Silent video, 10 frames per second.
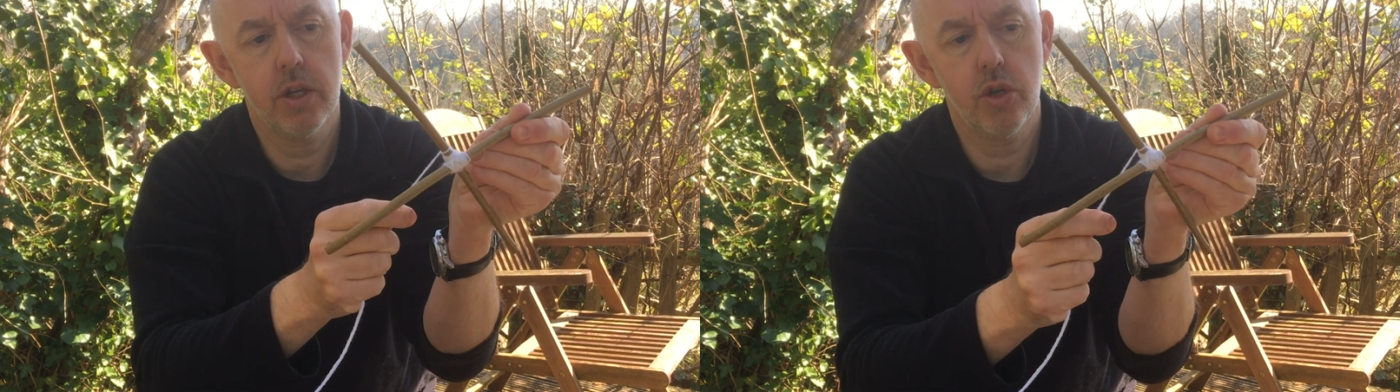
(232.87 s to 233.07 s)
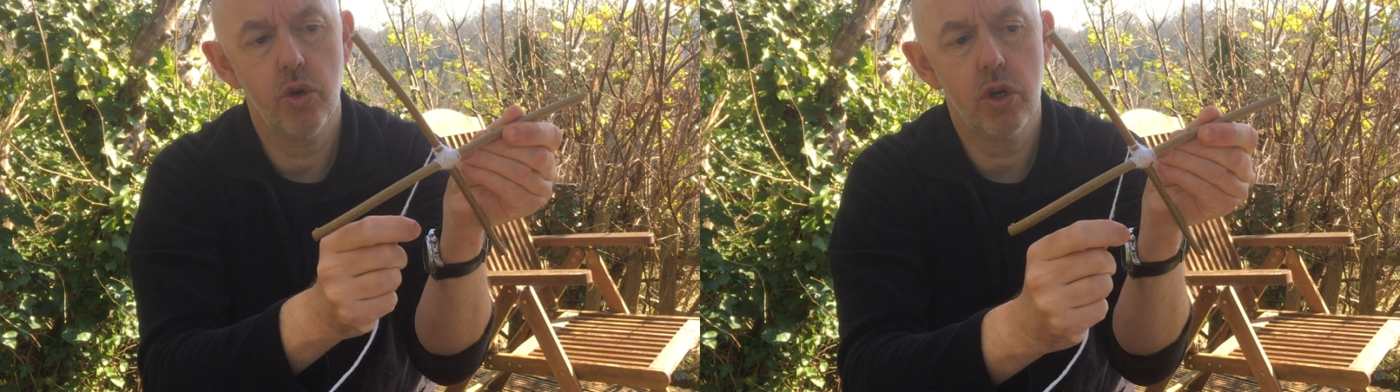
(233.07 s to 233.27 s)

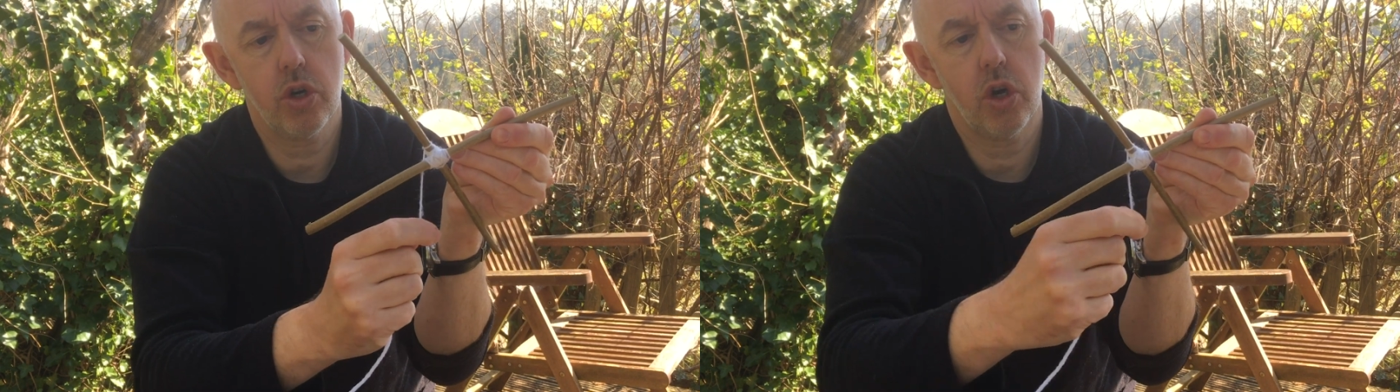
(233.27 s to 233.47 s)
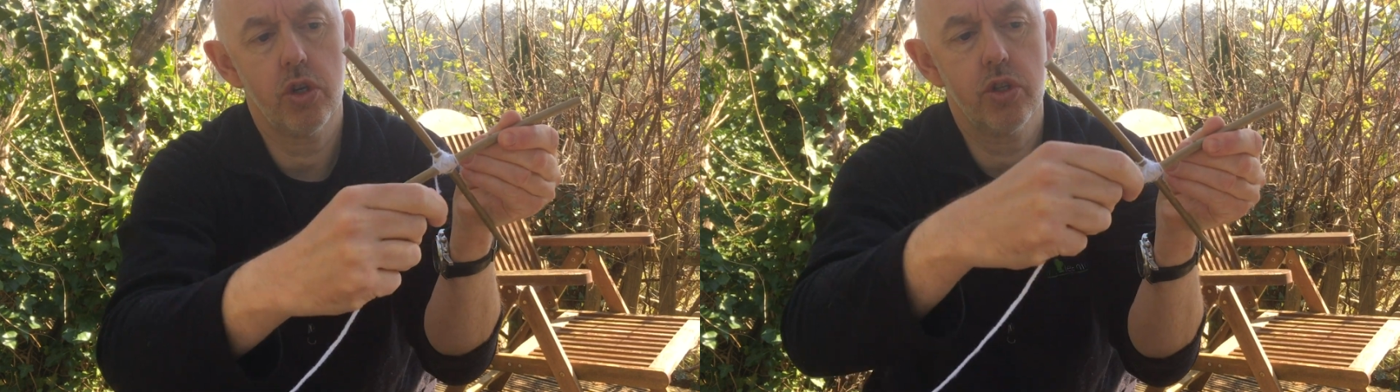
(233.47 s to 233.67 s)
your
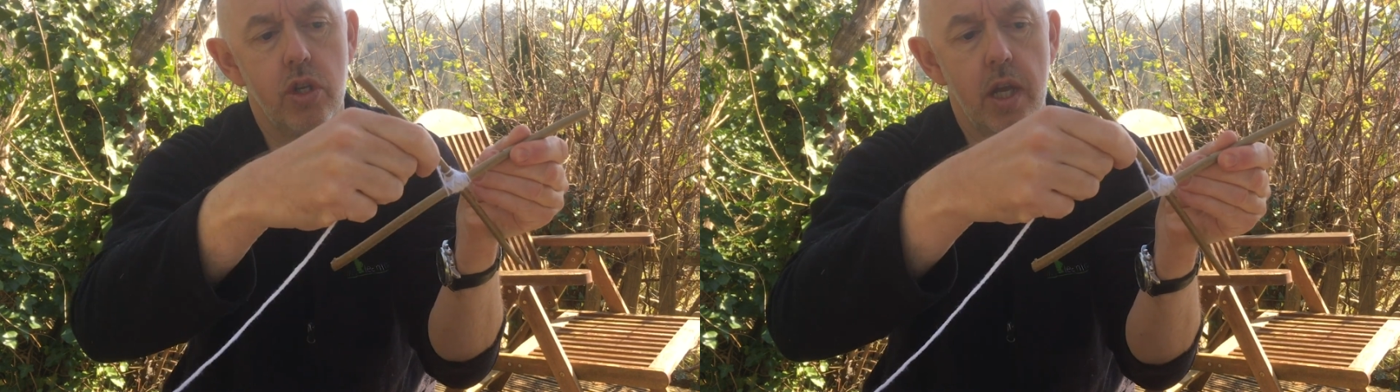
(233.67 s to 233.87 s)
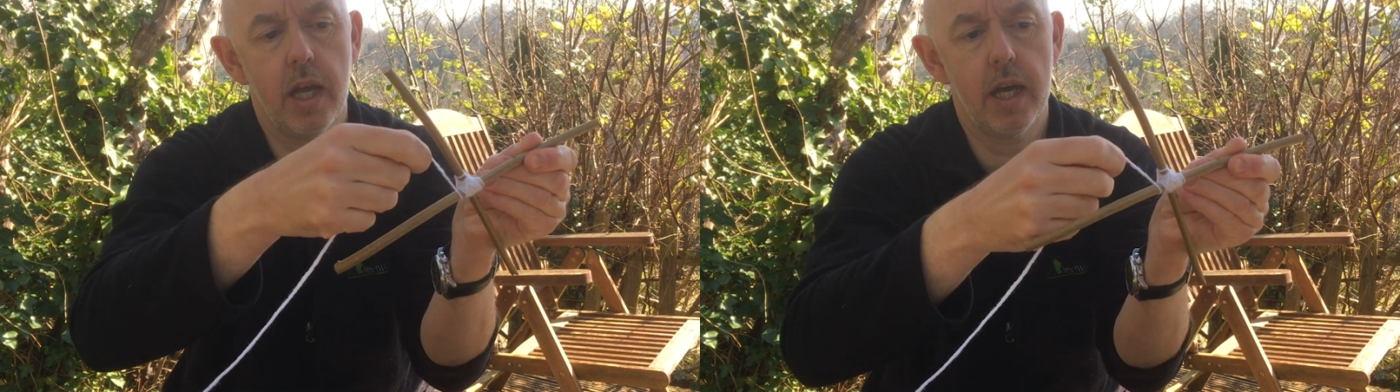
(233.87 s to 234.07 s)
cross
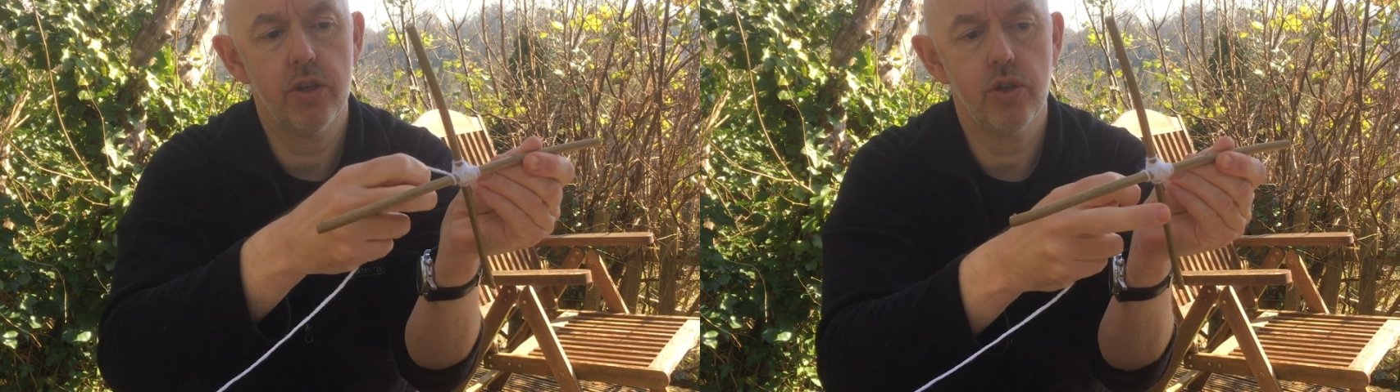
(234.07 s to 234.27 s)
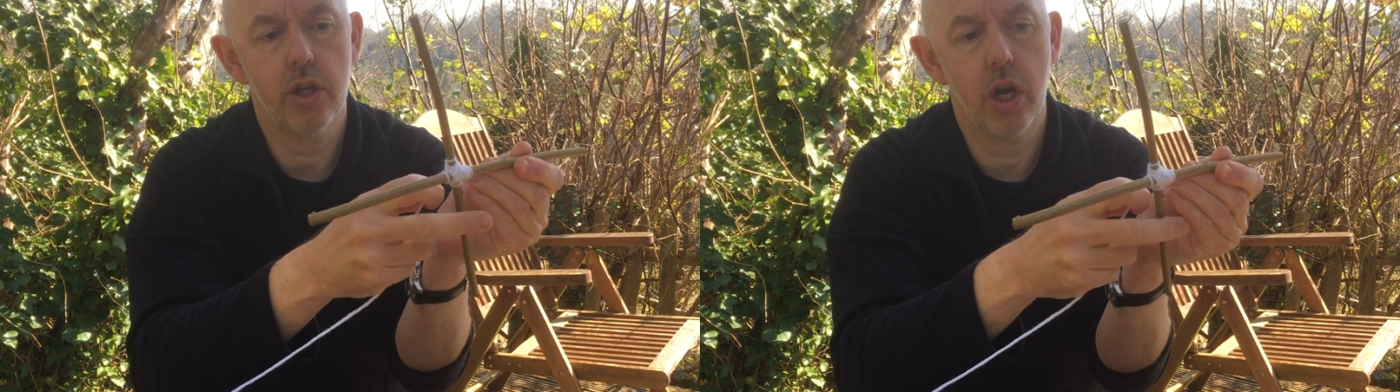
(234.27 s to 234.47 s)

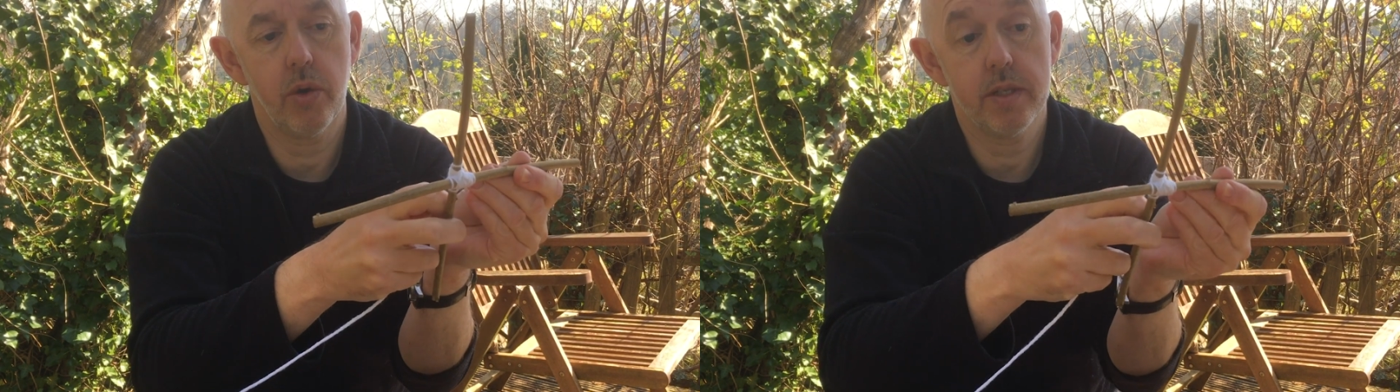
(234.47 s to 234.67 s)
as you go.